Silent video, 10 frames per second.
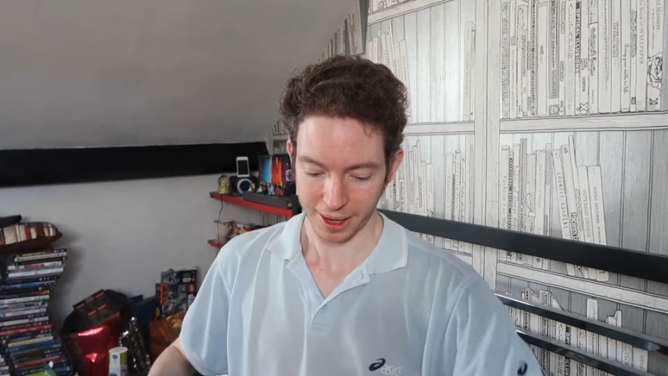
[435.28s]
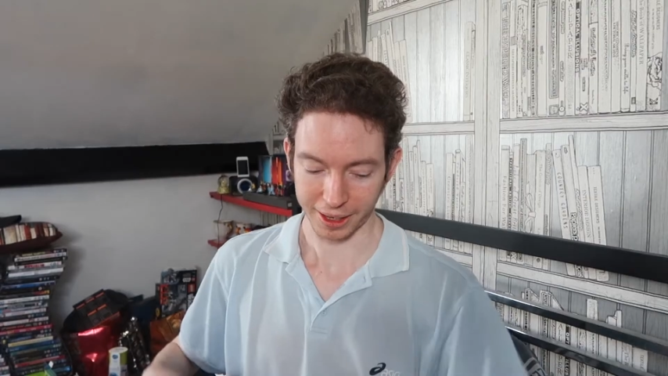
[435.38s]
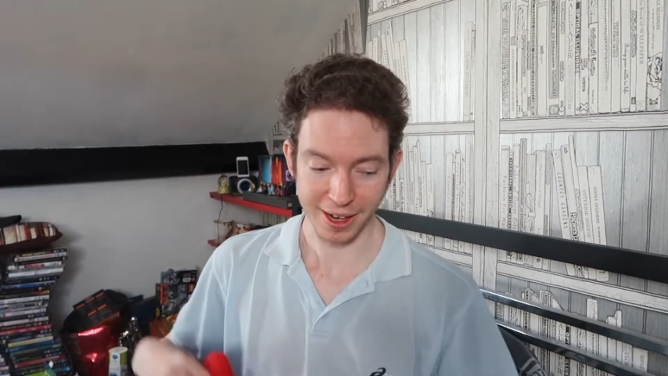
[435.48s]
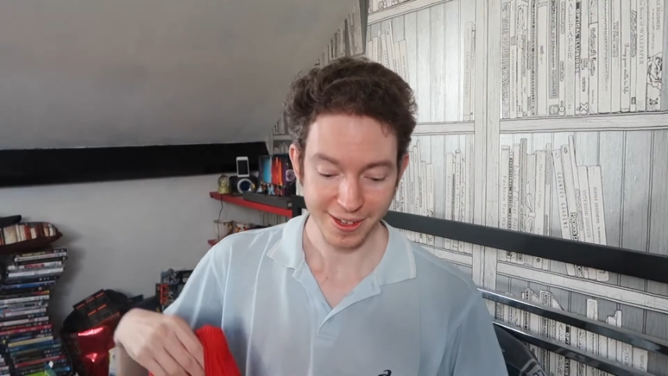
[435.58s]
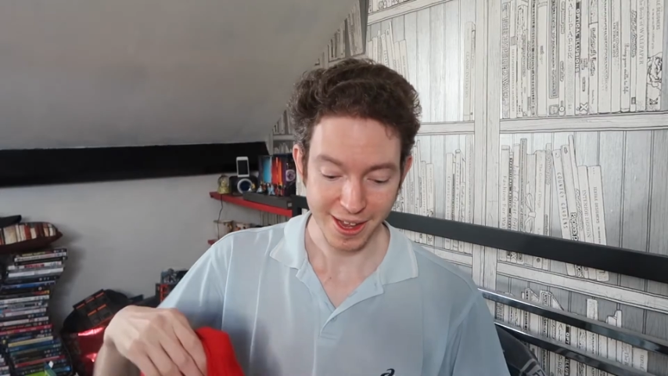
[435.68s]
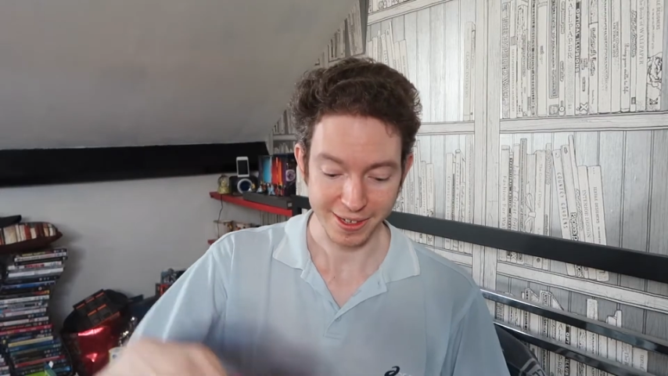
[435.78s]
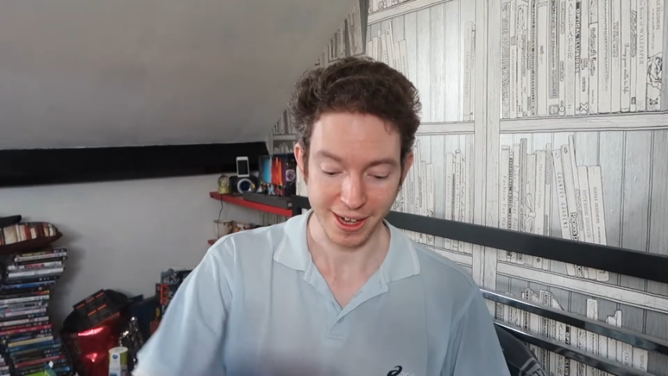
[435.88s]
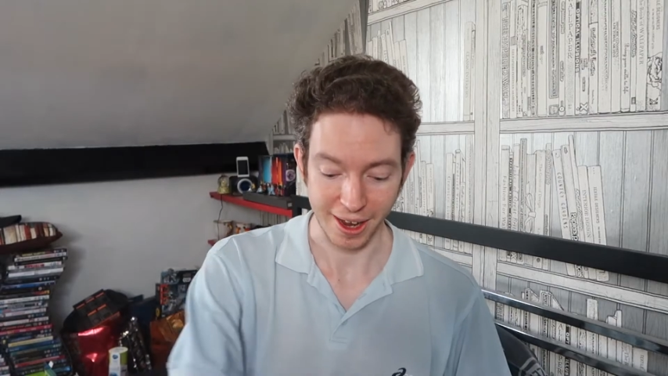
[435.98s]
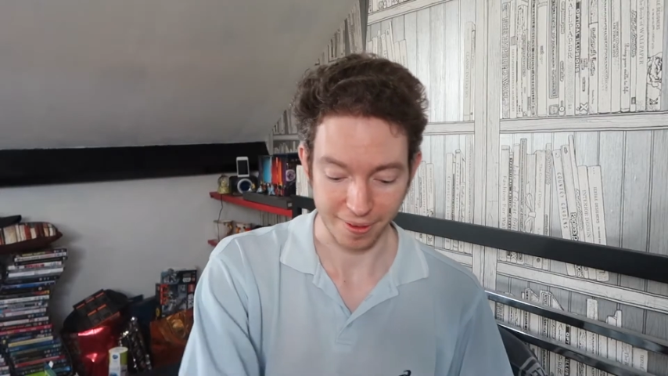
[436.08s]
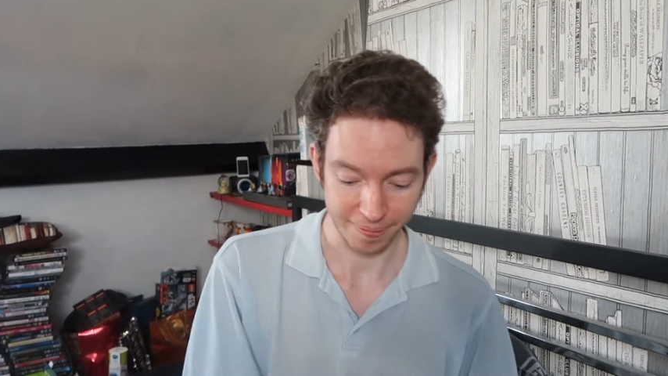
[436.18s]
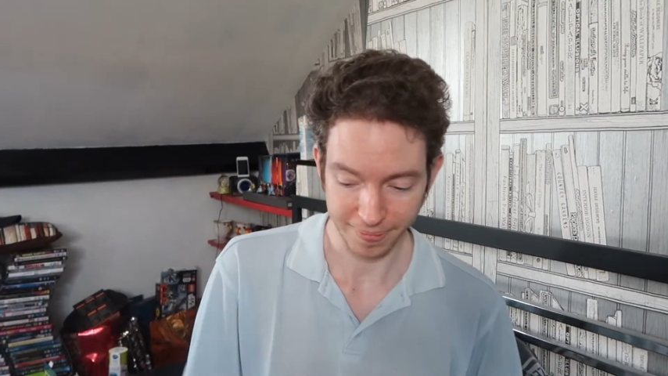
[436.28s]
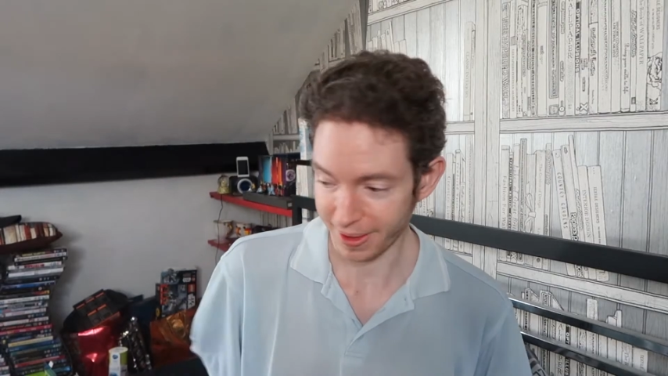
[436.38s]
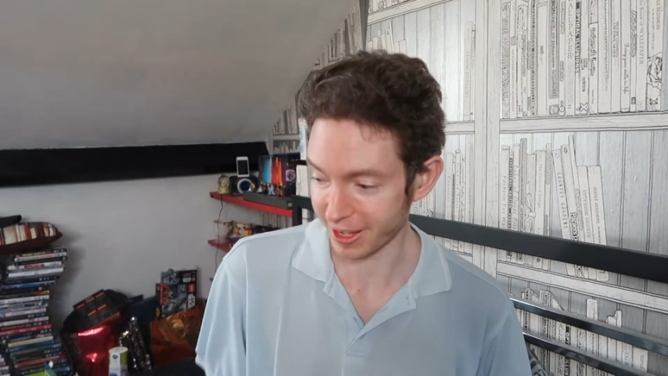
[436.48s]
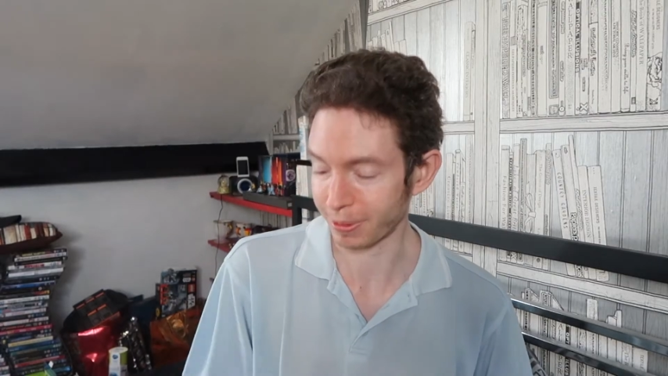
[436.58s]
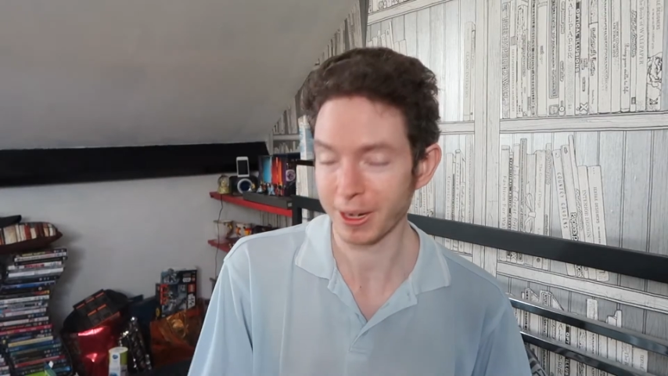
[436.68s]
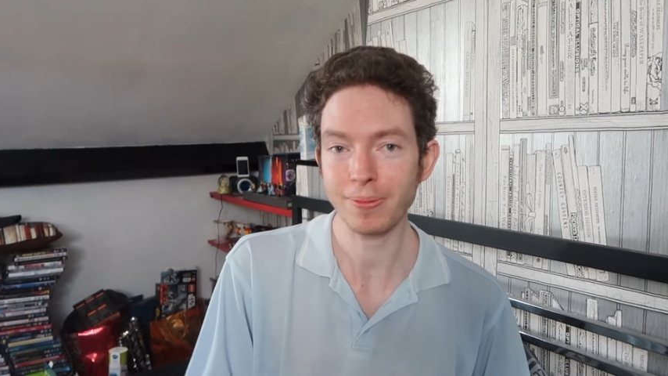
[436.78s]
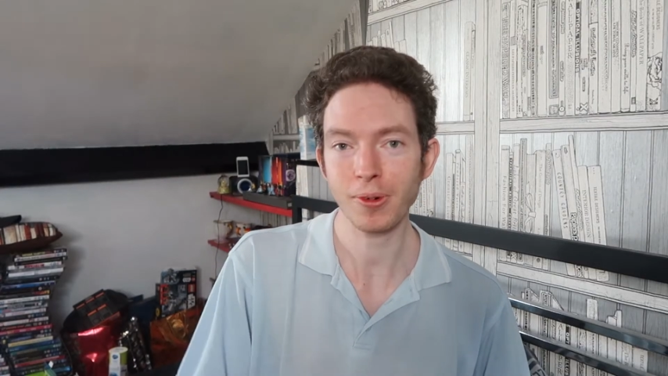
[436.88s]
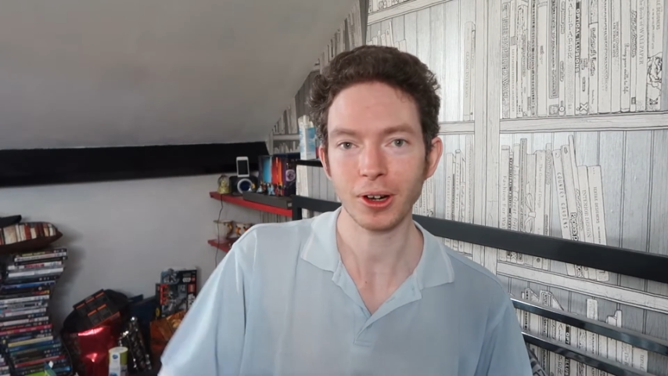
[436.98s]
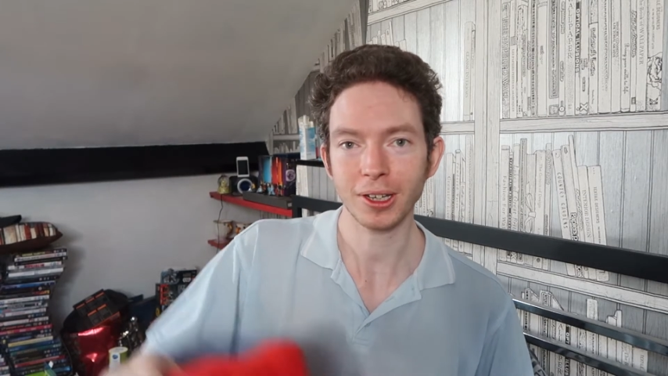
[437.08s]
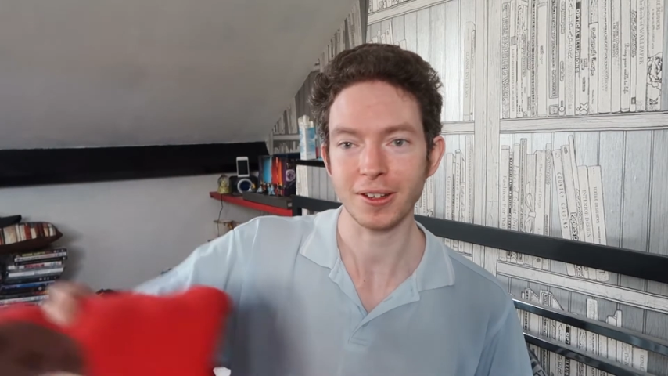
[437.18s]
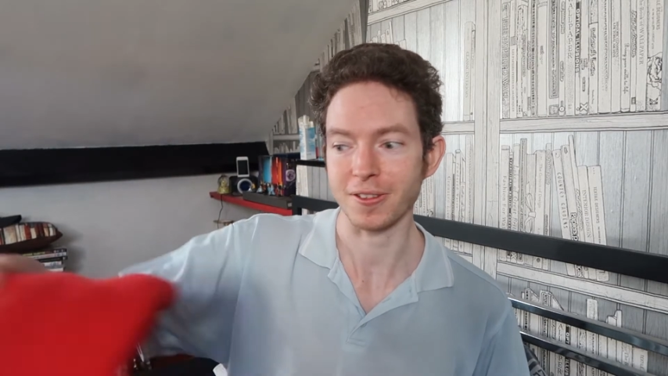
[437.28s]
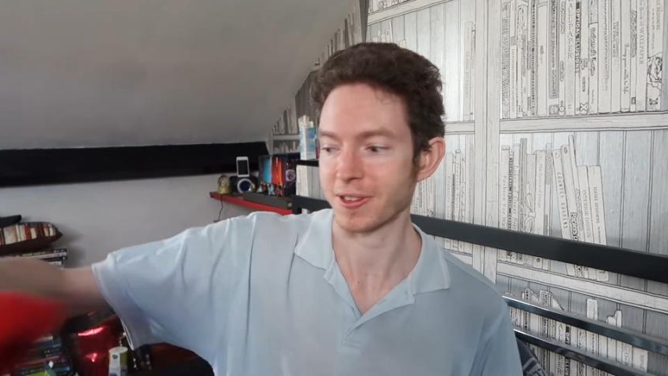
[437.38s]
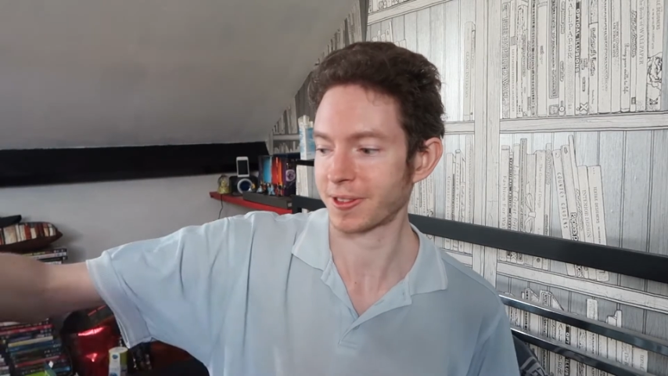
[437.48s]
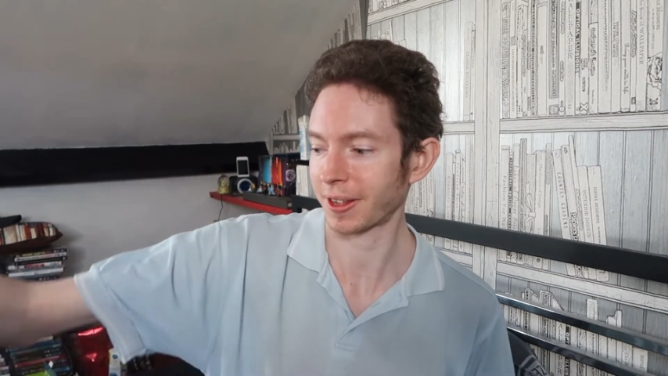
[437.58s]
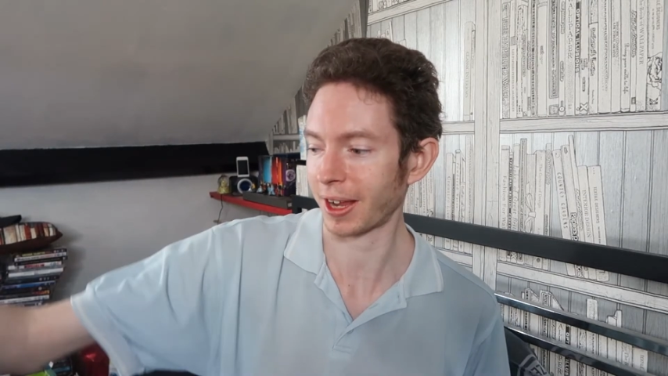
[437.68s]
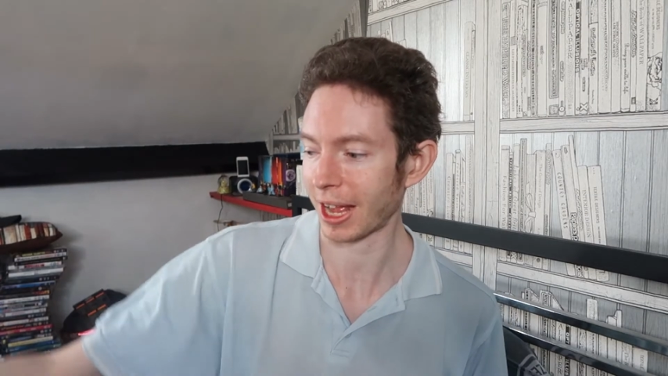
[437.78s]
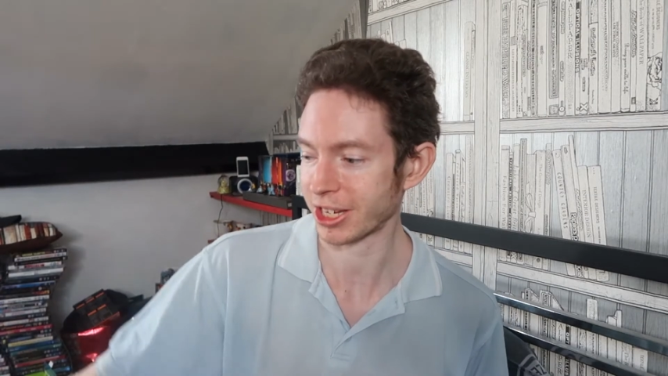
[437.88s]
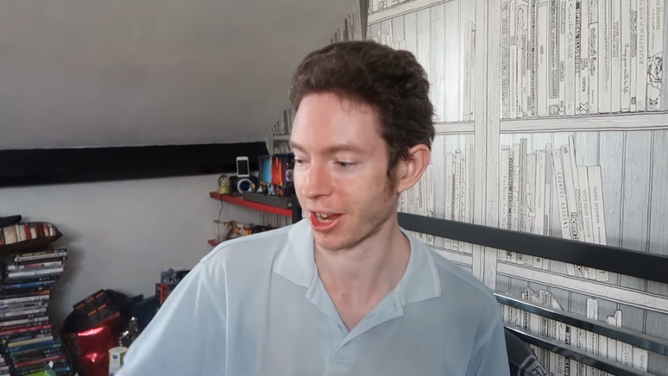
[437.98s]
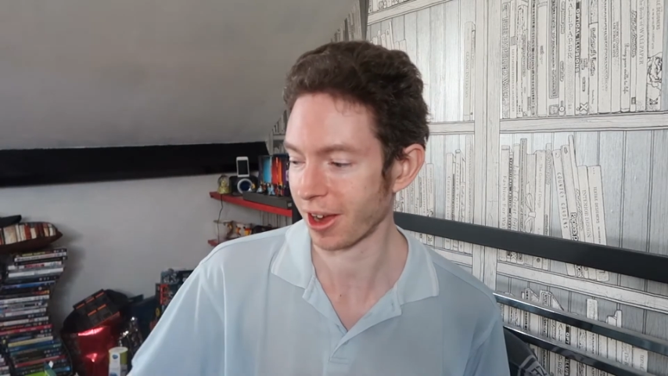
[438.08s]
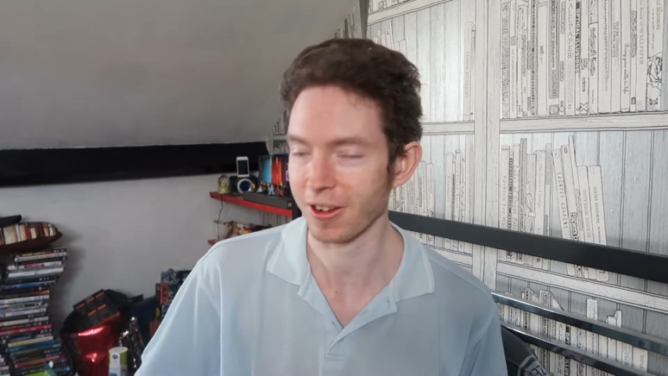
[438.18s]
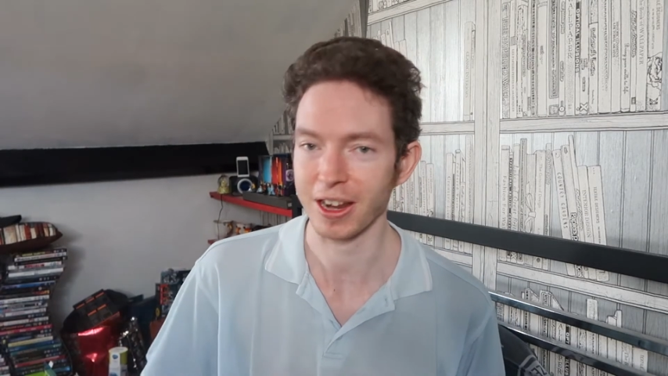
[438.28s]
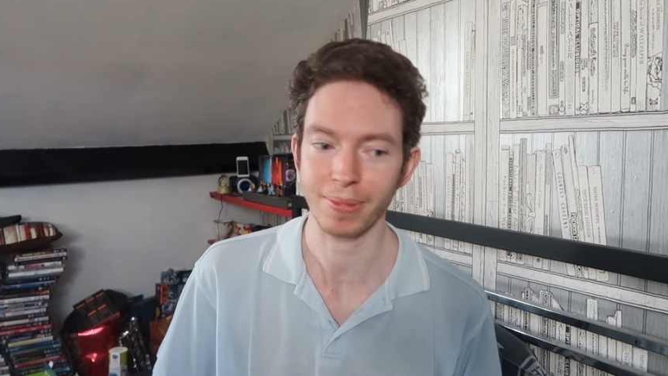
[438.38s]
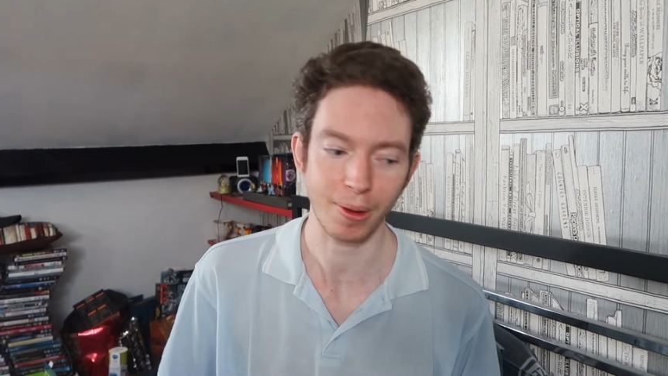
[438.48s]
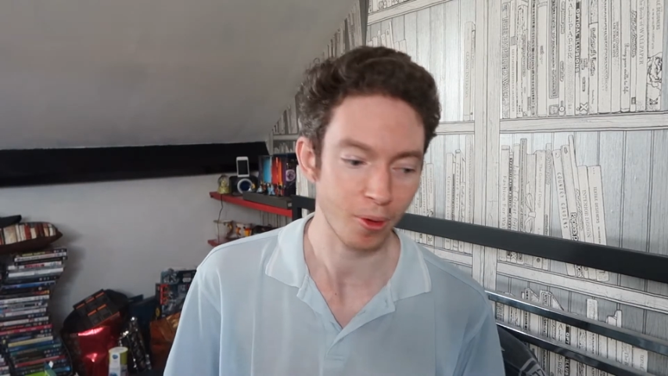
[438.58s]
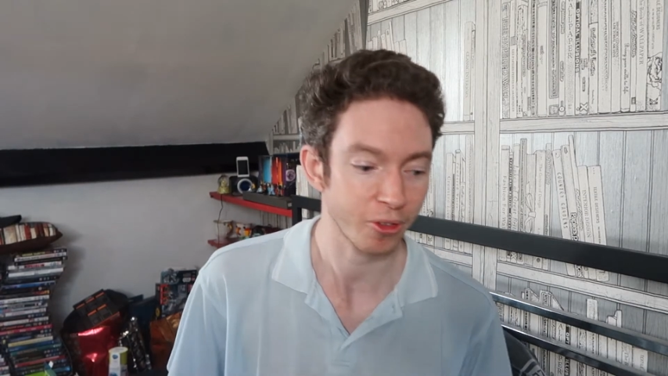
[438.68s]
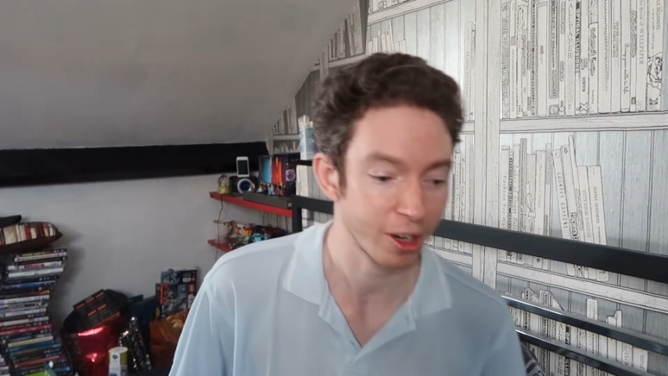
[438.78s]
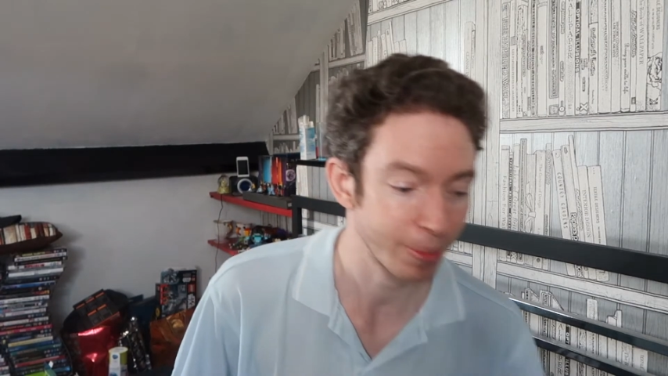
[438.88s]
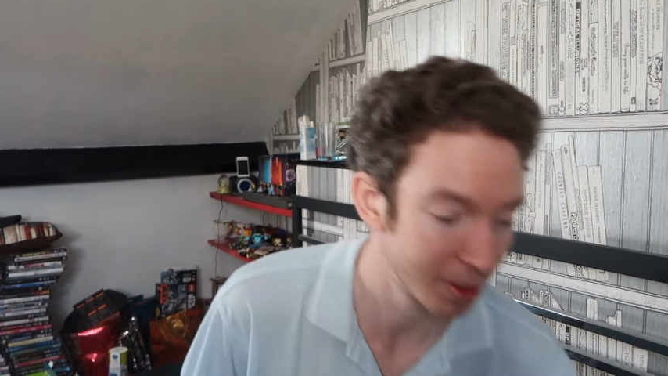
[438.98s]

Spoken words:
I'm gonna say this now. There's probably more clothes than I actually own in my wardrobe.